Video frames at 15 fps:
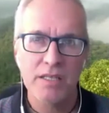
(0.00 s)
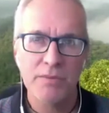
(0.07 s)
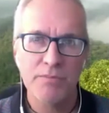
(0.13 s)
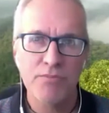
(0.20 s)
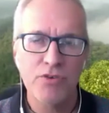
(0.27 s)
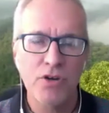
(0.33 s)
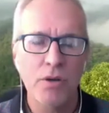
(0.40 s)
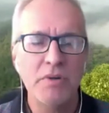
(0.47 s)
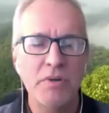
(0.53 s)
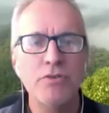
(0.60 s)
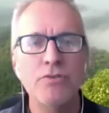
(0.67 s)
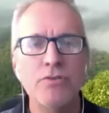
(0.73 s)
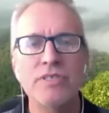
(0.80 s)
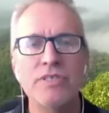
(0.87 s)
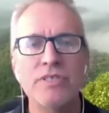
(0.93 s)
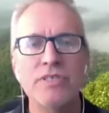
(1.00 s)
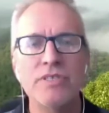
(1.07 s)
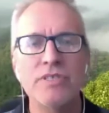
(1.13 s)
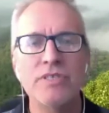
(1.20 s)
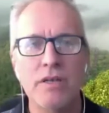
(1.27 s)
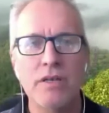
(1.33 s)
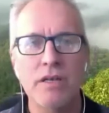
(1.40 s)
Probably do that
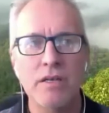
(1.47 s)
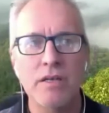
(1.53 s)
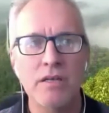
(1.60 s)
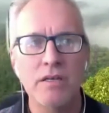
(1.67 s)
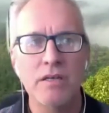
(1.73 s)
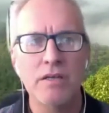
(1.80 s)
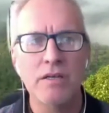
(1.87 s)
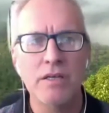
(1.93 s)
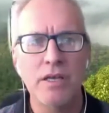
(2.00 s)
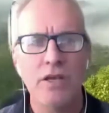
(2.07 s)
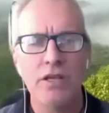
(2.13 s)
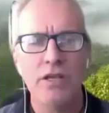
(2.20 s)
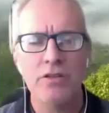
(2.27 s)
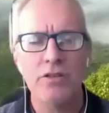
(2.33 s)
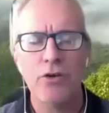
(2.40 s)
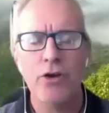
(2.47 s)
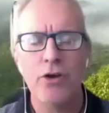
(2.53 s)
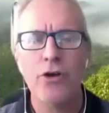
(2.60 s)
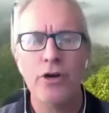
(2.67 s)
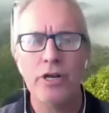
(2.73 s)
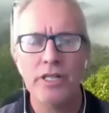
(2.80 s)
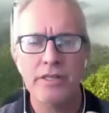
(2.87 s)
in the
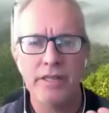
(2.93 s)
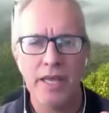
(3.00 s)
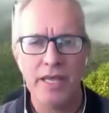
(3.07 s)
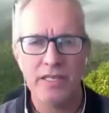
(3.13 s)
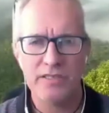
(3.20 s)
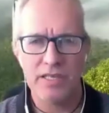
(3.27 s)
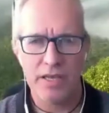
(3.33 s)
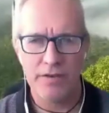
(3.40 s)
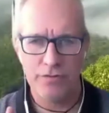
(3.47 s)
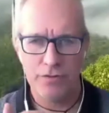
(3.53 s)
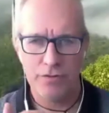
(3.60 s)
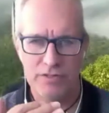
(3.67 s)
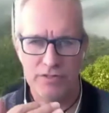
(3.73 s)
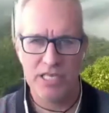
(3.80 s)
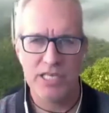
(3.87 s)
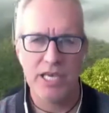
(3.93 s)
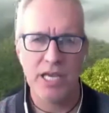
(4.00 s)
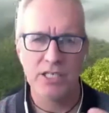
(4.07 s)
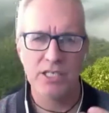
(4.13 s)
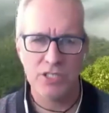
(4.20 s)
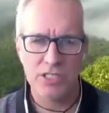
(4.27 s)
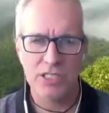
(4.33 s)
early days after they
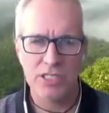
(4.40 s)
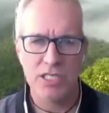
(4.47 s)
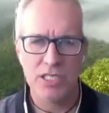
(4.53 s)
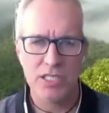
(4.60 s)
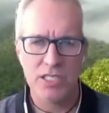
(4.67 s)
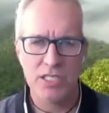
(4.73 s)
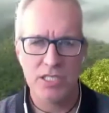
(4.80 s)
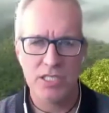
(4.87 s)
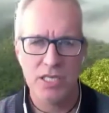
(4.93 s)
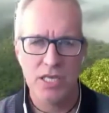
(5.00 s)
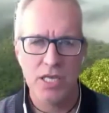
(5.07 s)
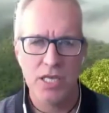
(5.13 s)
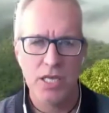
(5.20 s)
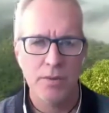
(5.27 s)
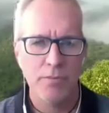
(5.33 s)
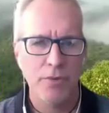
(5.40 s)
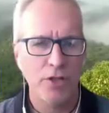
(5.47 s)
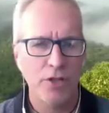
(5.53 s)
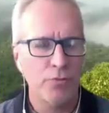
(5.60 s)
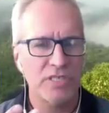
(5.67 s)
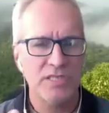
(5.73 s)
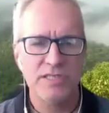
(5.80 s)
catch the seeds, but
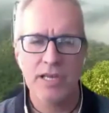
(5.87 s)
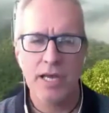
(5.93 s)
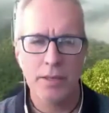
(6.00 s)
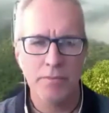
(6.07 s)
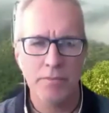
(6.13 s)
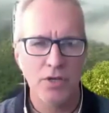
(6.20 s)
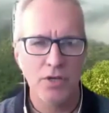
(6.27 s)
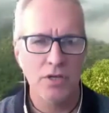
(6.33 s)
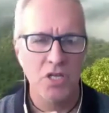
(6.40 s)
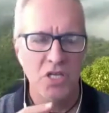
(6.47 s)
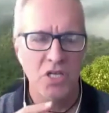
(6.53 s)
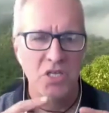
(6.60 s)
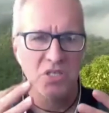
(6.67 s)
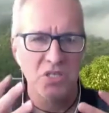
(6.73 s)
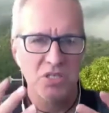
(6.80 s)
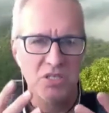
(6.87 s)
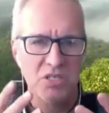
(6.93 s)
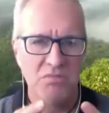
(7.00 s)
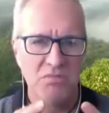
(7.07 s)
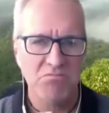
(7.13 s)
with time the